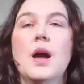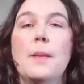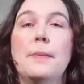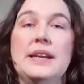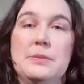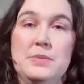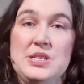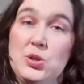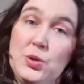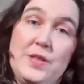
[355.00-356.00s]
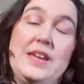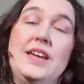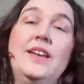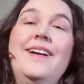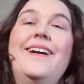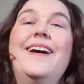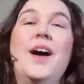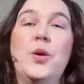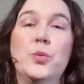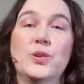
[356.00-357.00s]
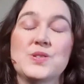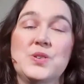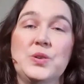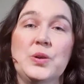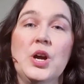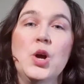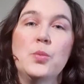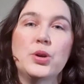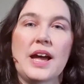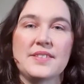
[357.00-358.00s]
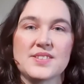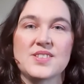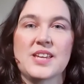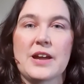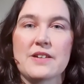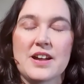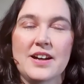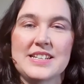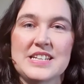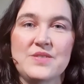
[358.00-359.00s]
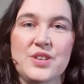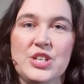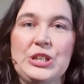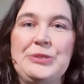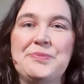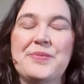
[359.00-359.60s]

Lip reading: My number 2 thing, I want to put out this scary idea for you,